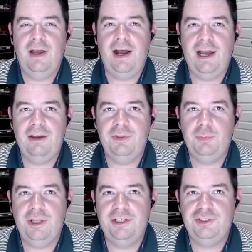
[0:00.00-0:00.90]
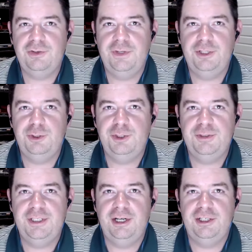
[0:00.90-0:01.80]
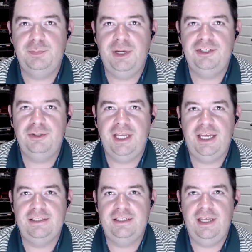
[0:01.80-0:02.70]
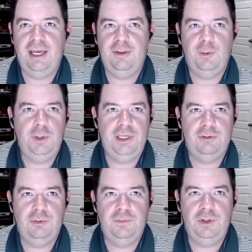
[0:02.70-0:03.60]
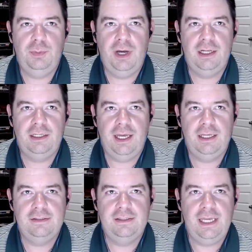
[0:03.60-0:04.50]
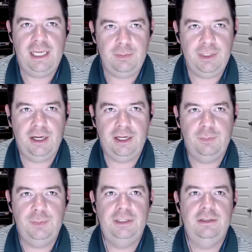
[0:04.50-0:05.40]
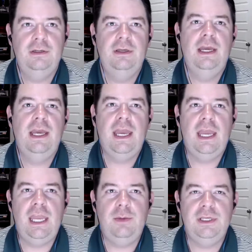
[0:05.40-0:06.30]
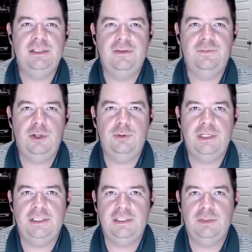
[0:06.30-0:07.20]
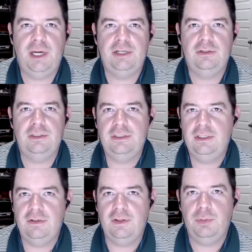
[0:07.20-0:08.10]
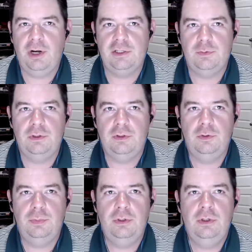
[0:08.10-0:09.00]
I have the pleasure of introducing our special guest today on the Week in Review podcast, Amie Eichman. Amie is the fundraising specialist here at the Prosper Group.